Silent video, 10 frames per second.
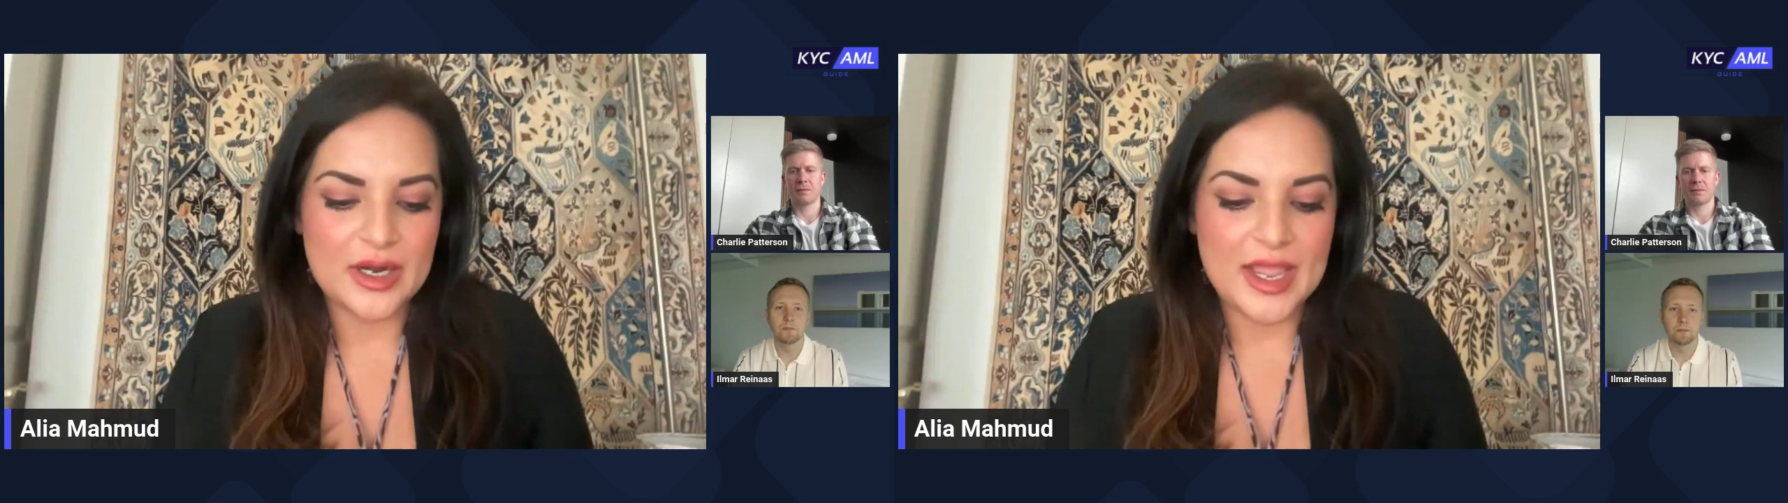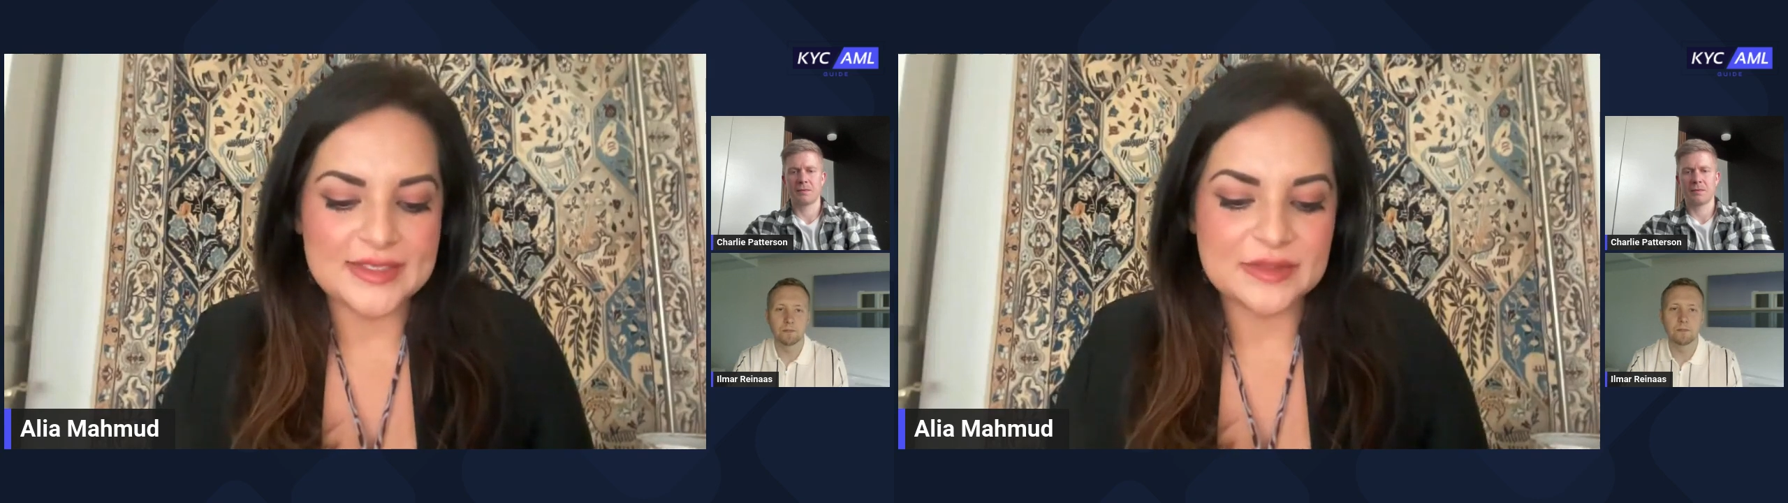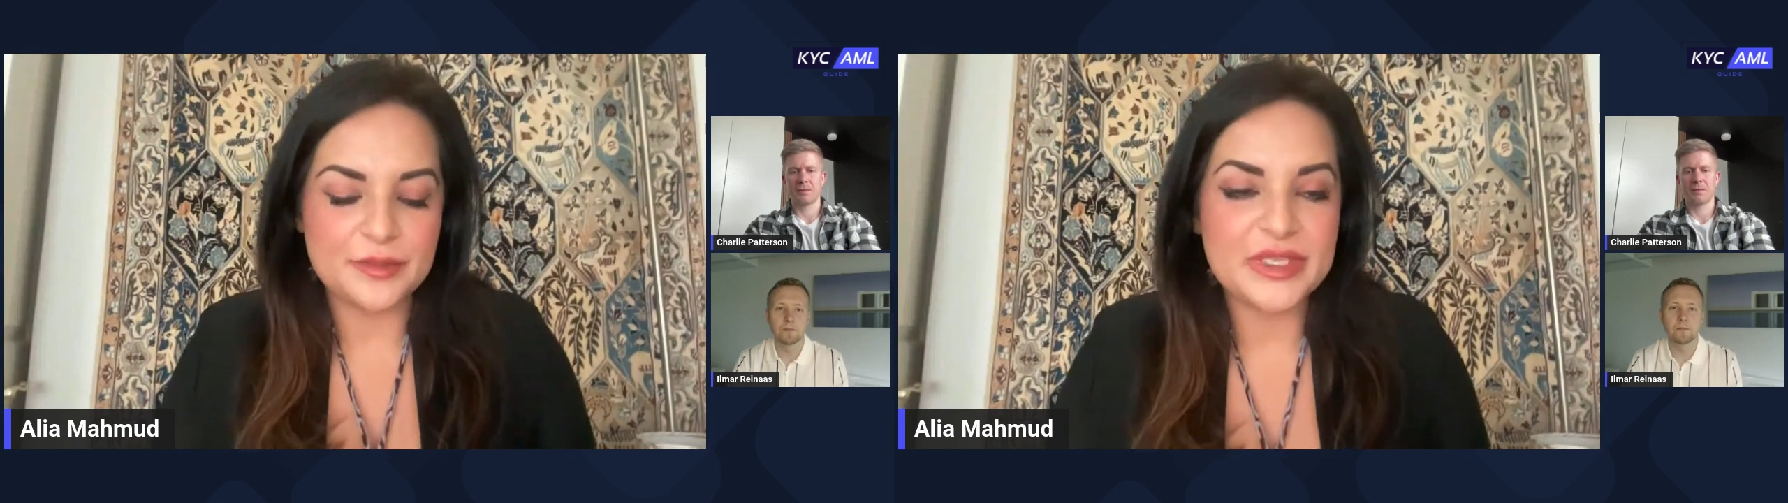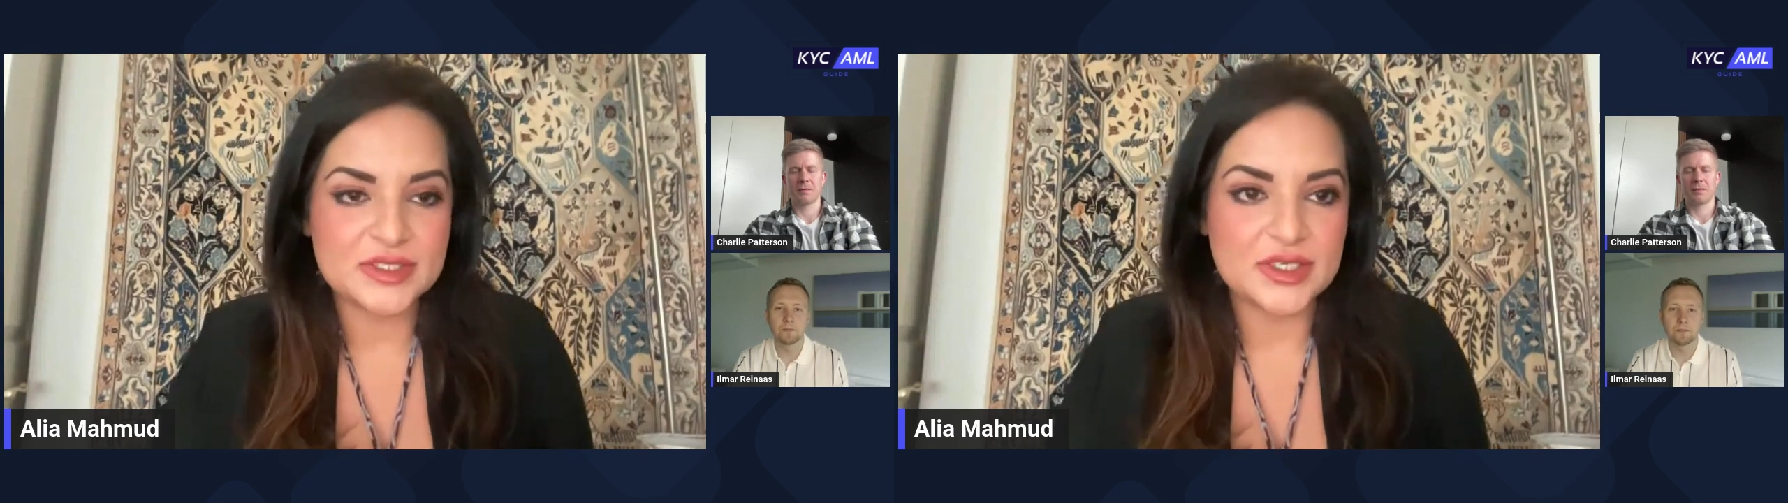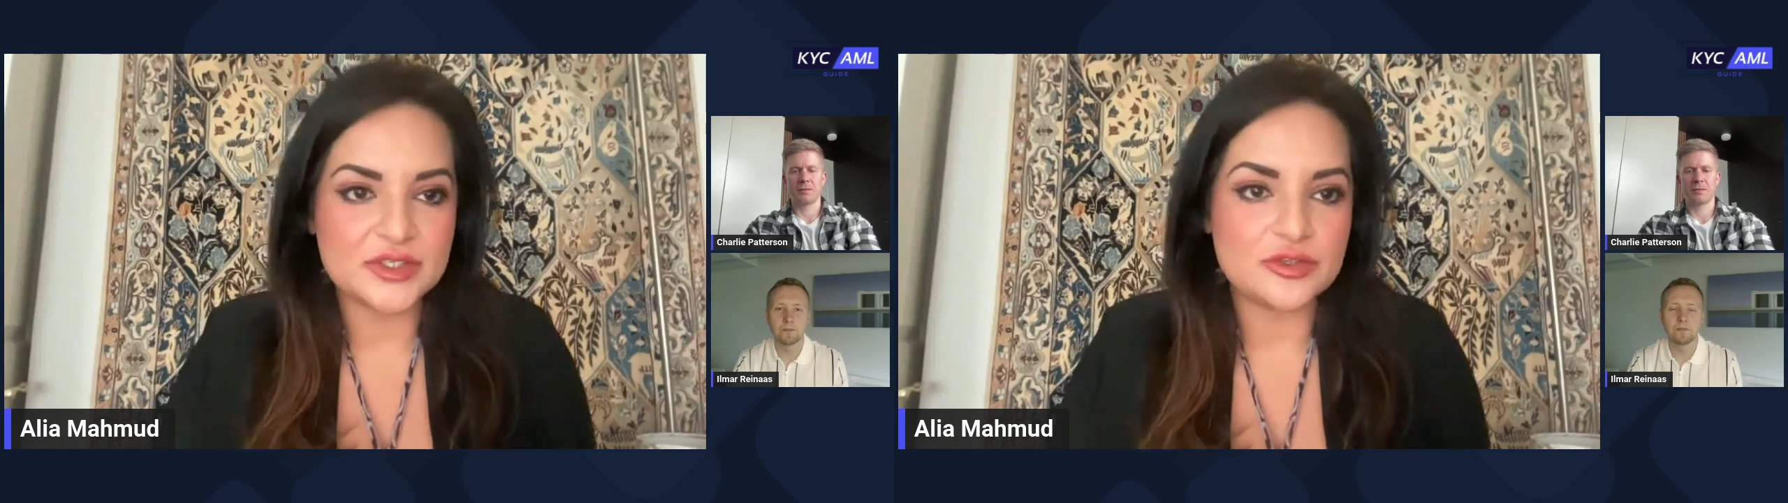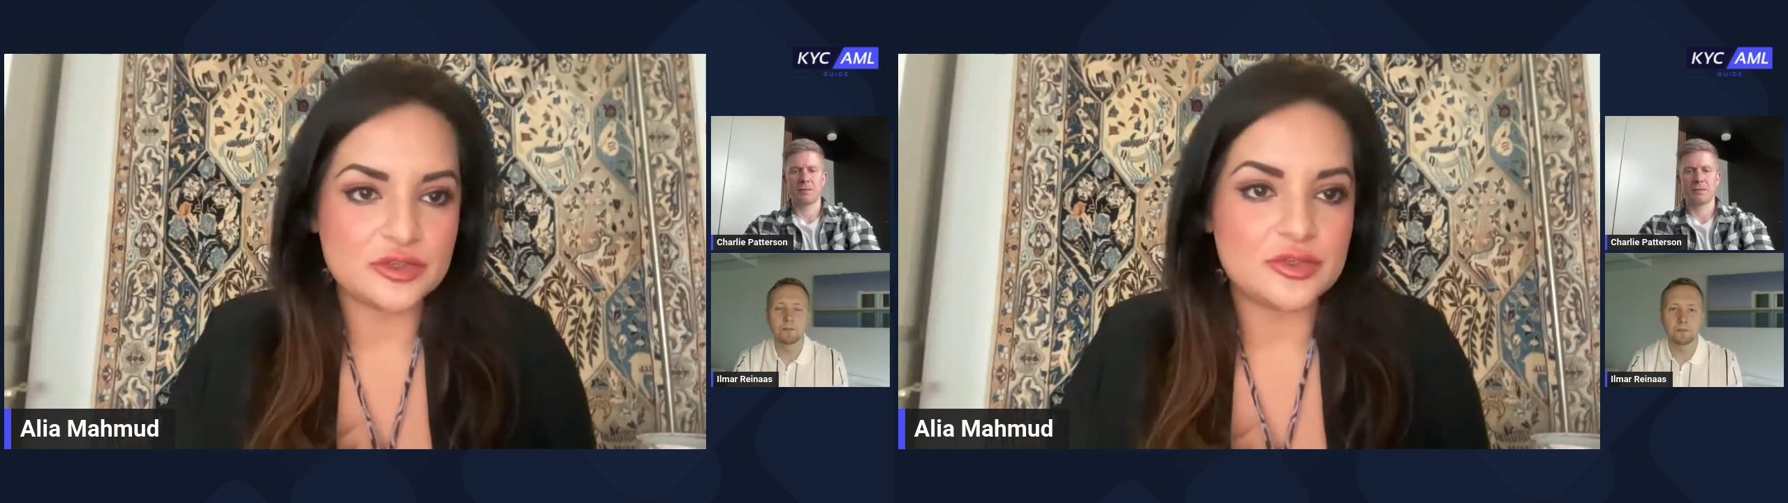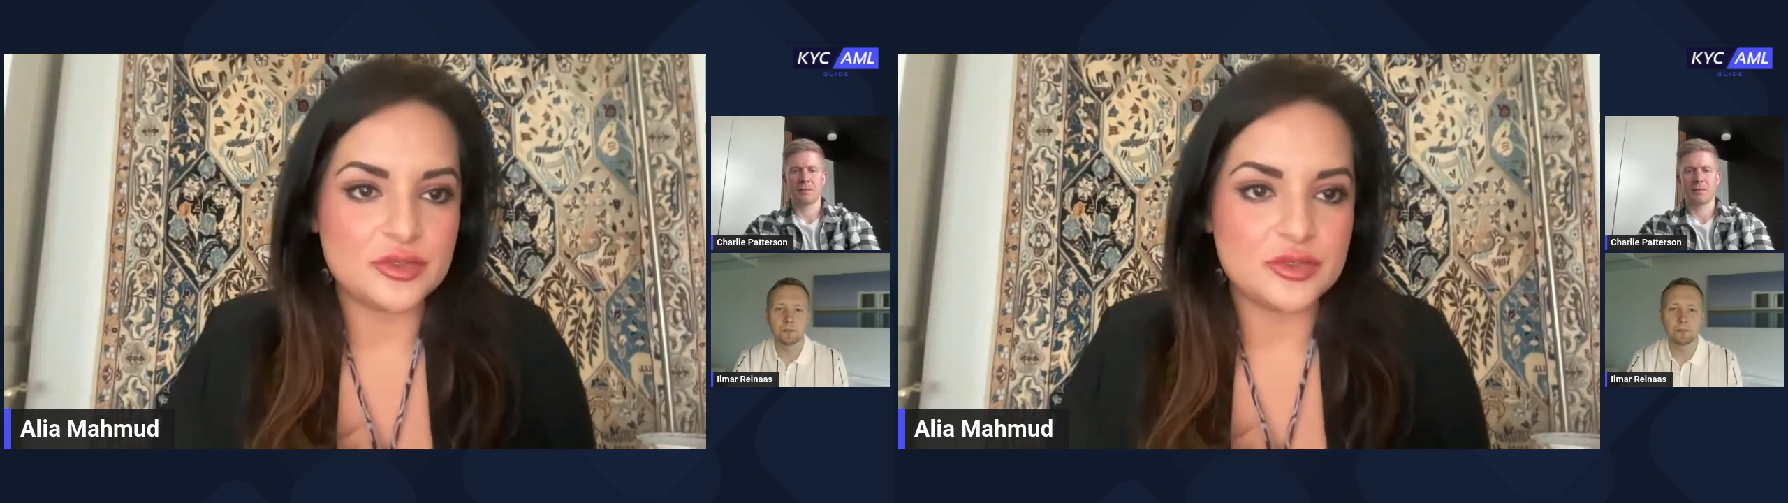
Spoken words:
as a business, you should do